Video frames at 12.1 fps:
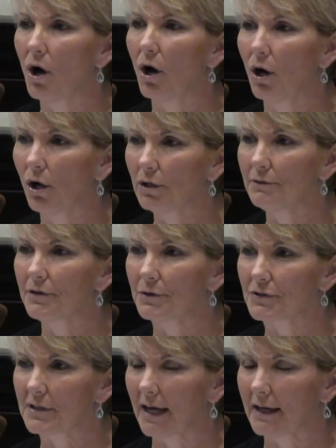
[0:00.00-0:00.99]
all of
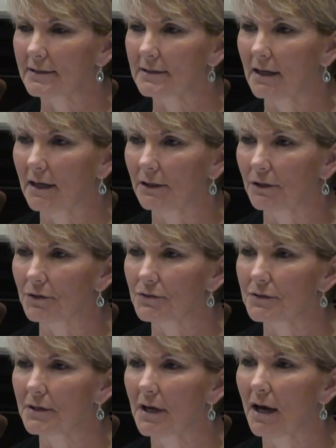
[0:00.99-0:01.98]
those tax
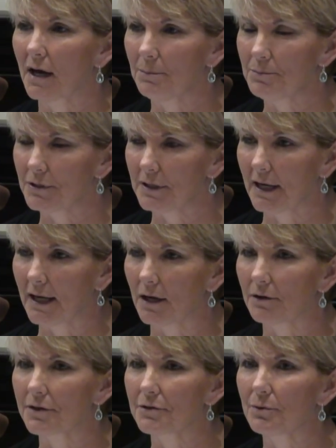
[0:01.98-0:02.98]
dollars, up to
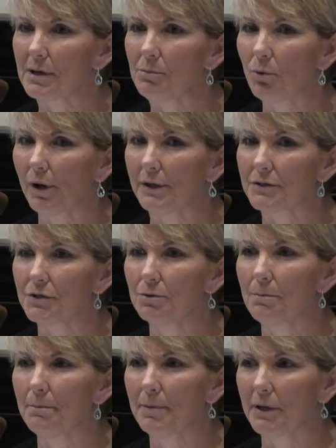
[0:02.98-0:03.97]
now,
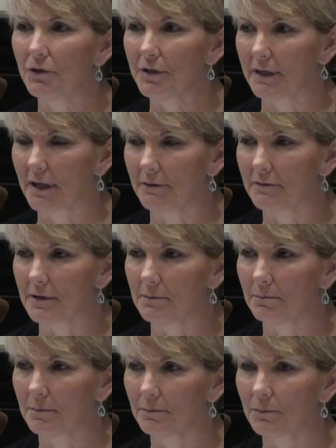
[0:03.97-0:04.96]
$3.2 billion of them,